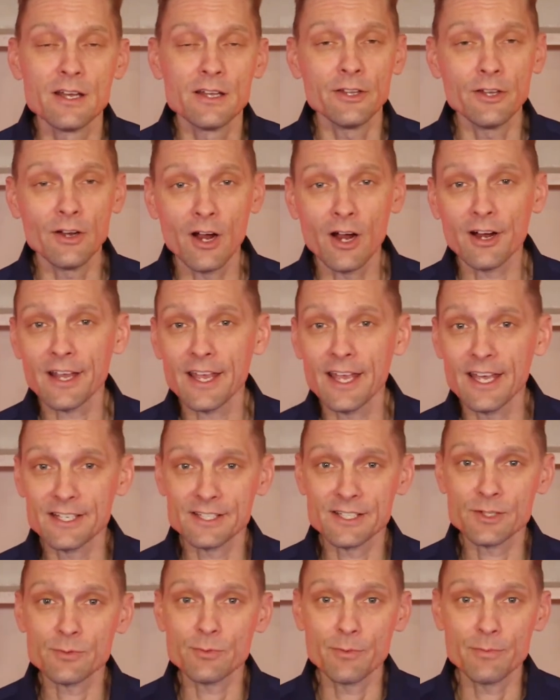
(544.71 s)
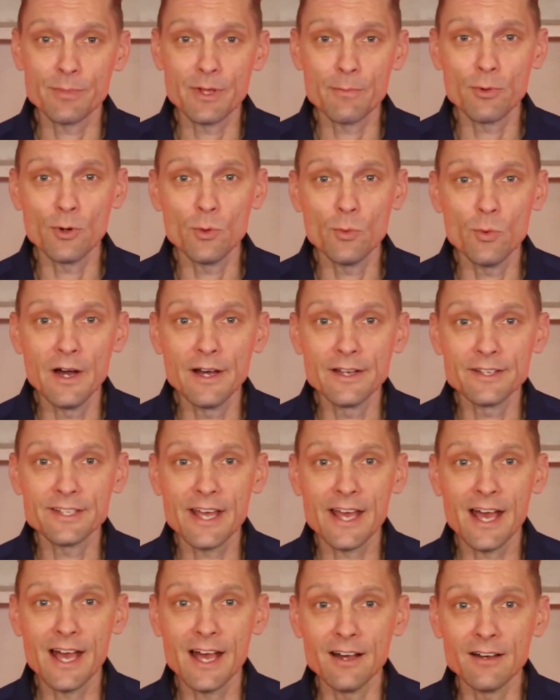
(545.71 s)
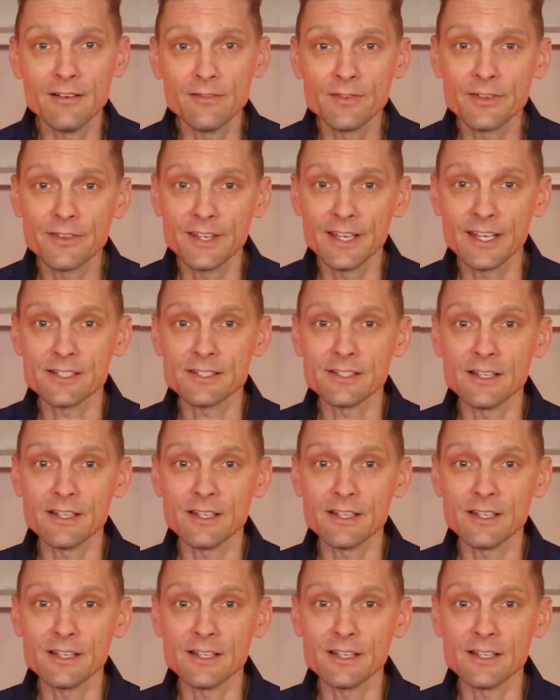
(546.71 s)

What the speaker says: There are cases when people want to have things